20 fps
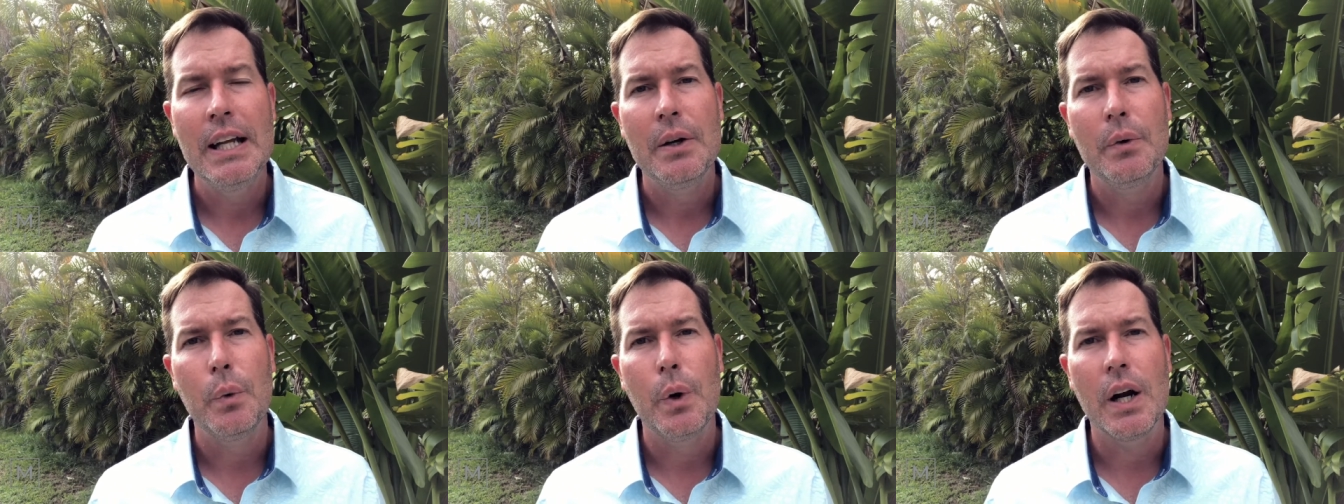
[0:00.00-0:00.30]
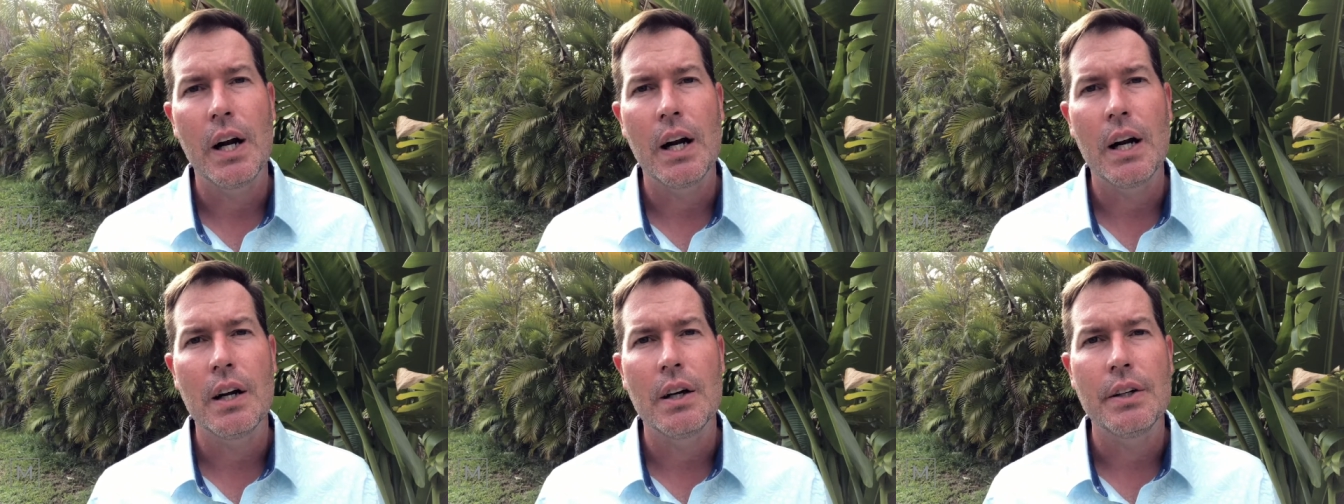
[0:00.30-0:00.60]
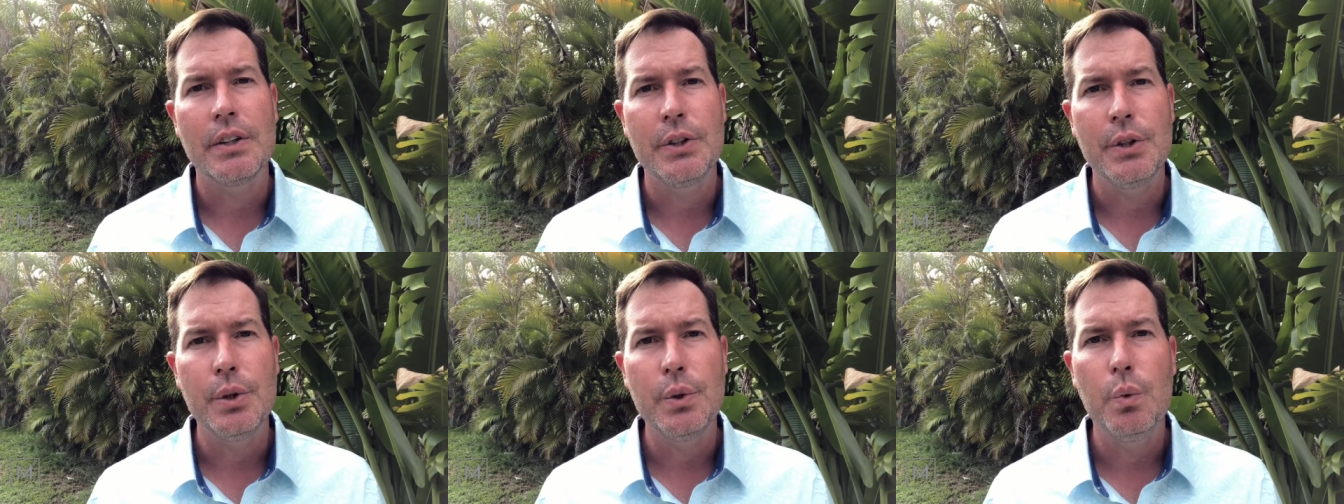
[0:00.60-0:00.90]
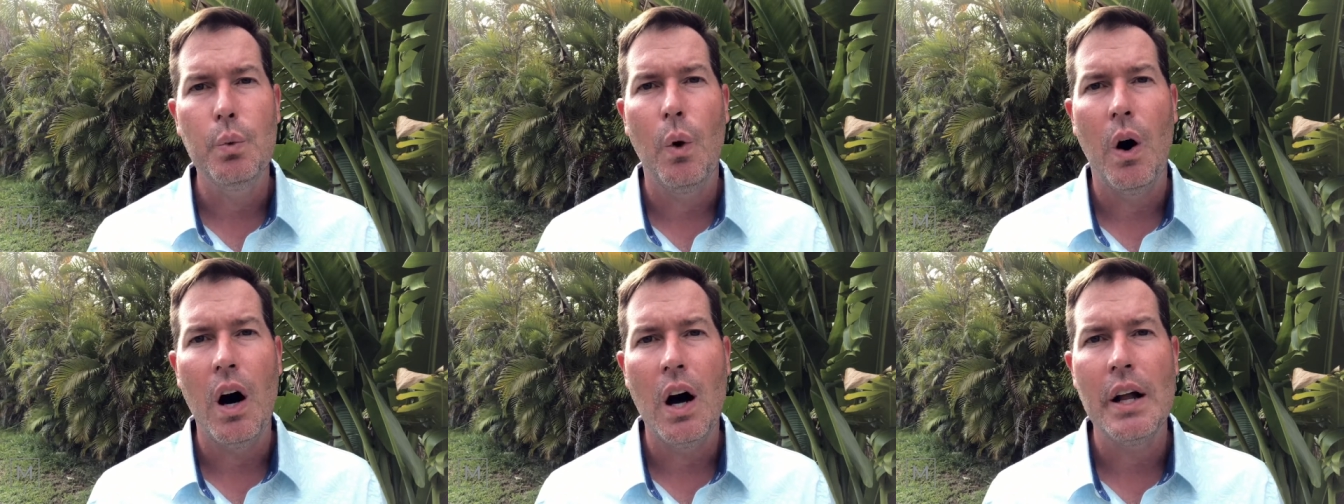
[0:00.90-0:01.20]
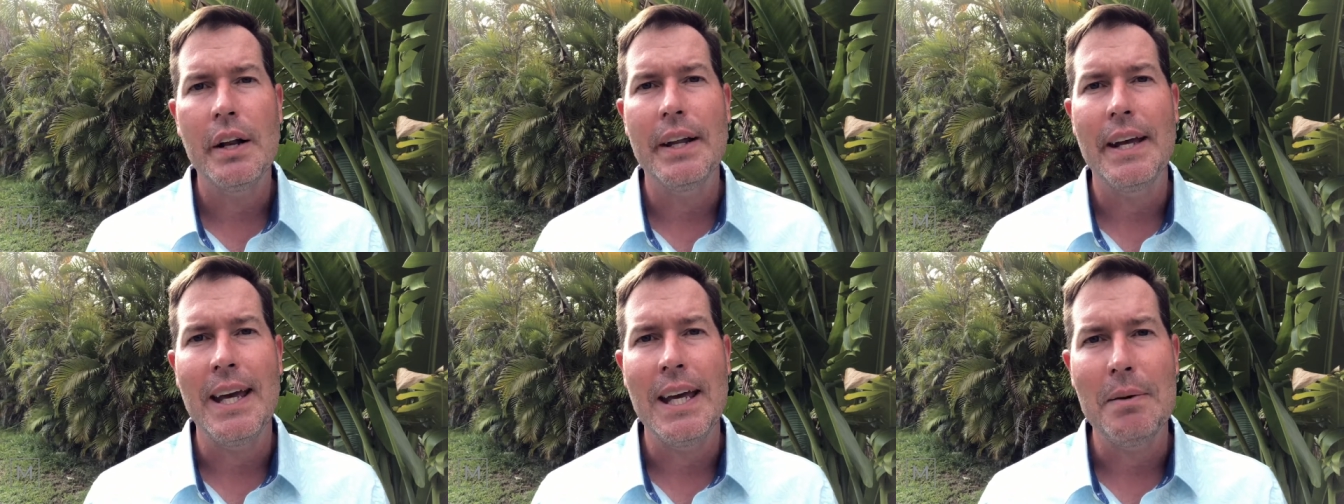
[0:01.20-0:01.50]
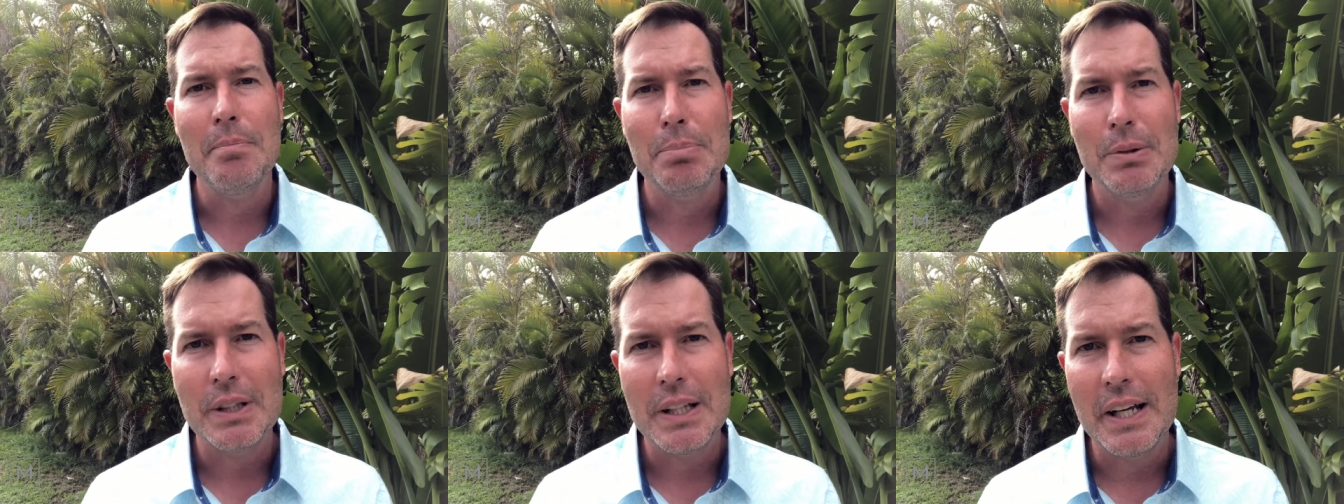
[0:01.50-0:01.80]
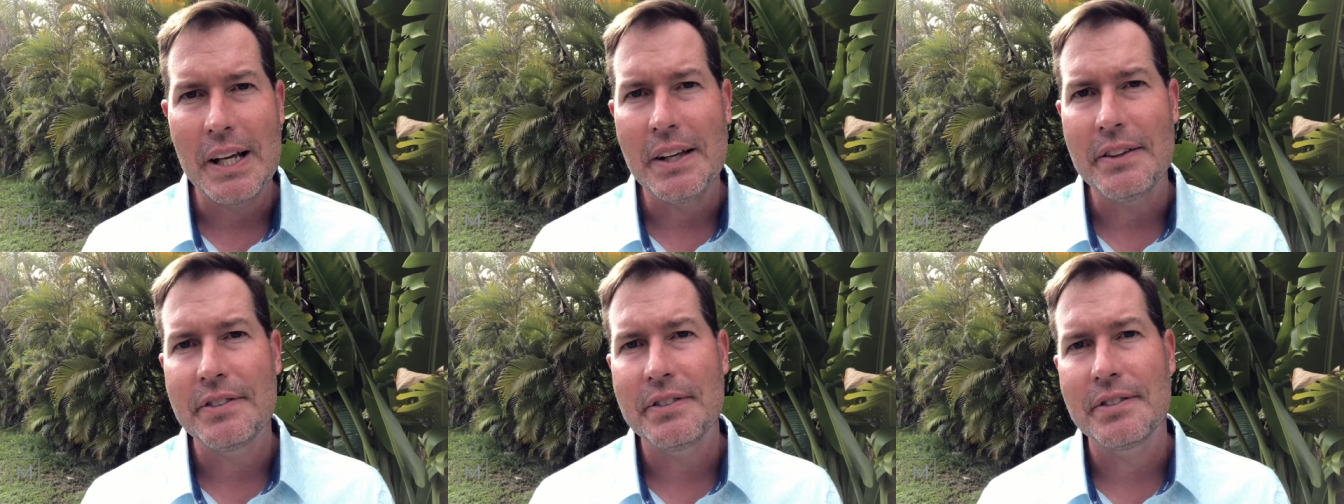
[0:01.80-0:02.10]
where you want a
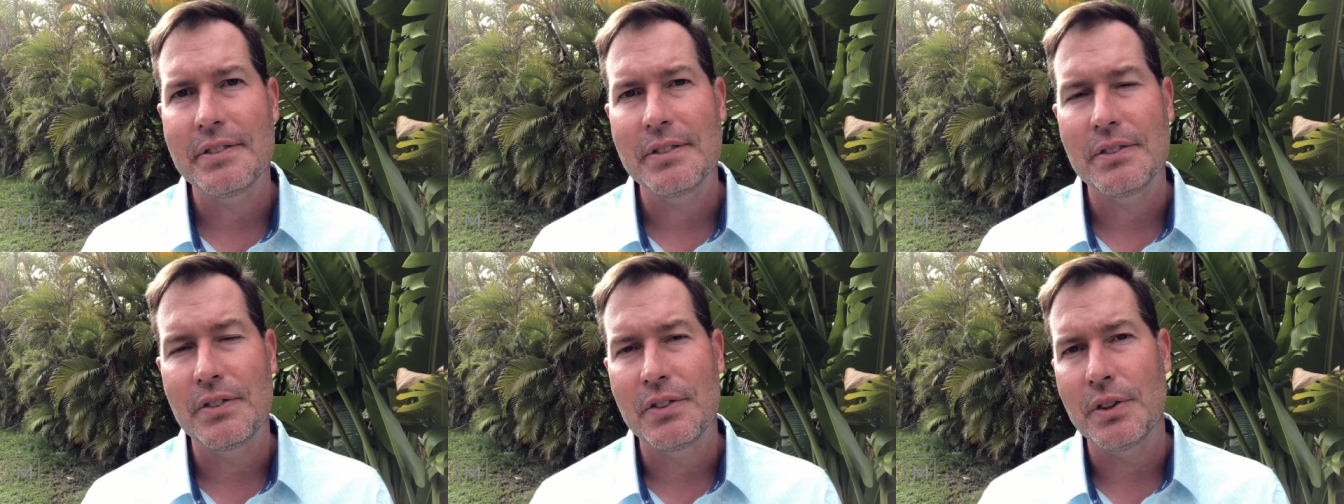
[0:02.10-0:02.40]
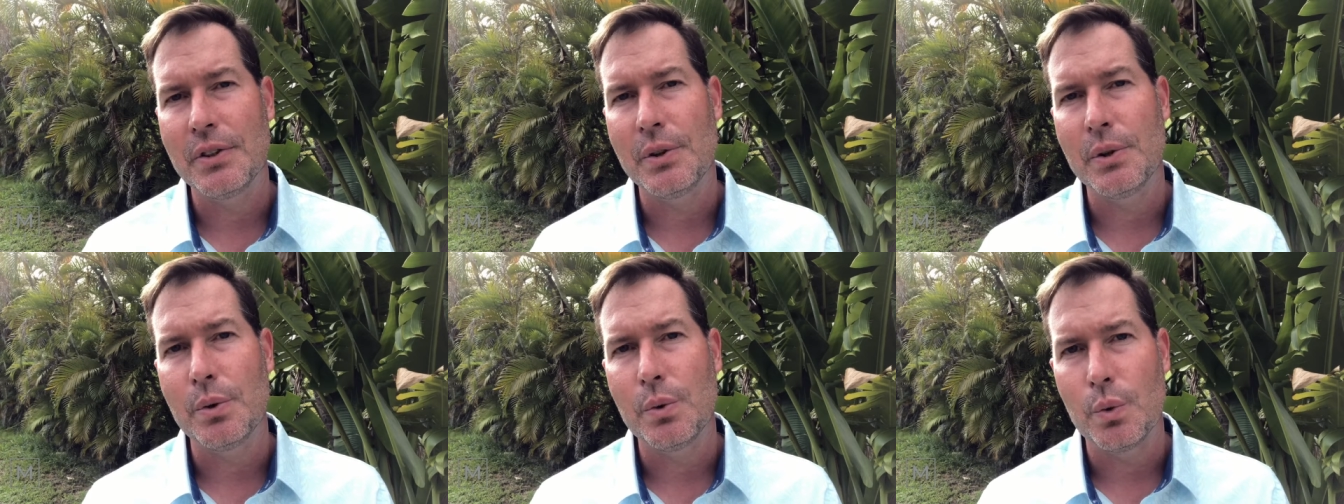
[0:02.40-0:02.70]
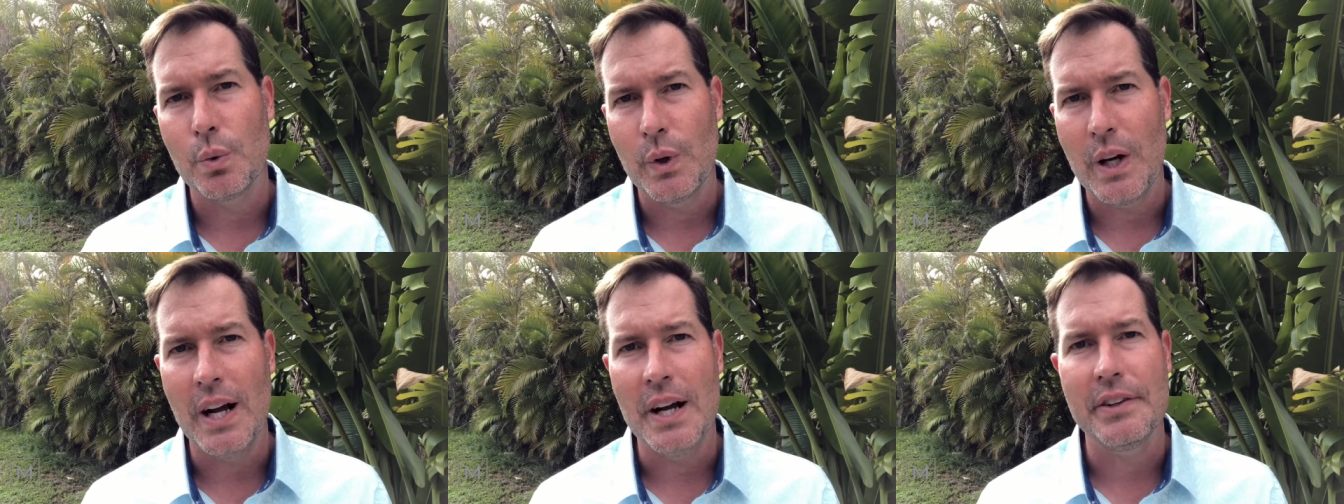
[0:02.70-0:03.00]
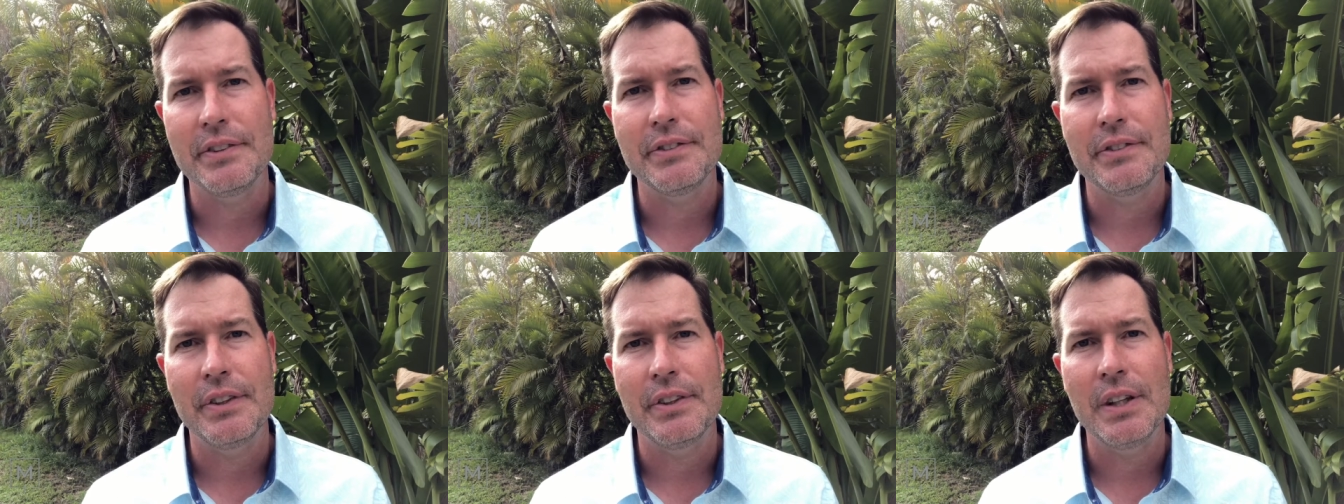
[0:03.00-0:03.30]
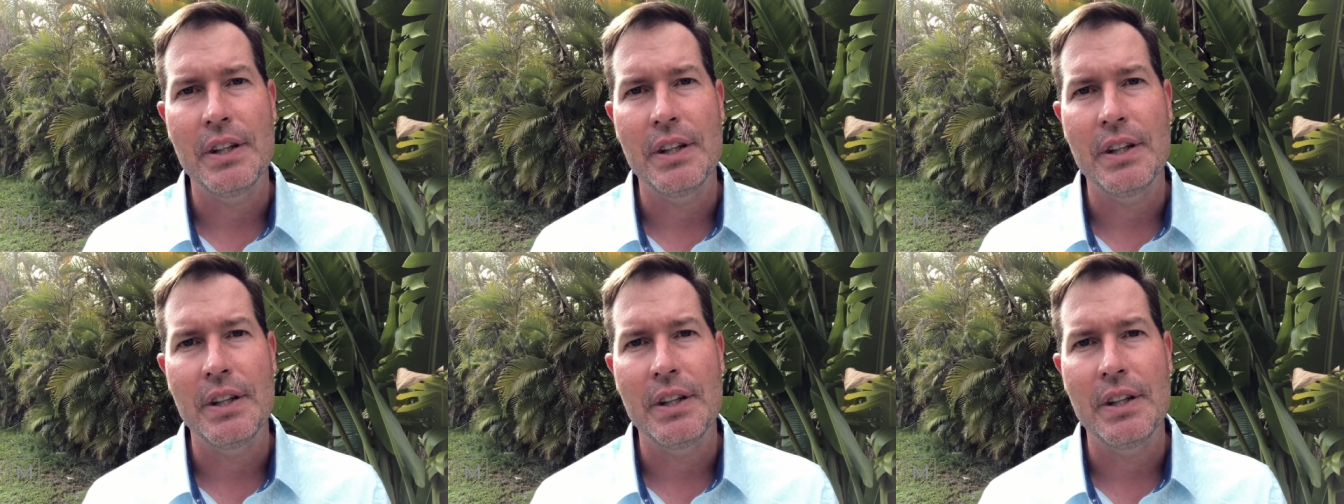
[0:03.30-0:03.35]
place to rest.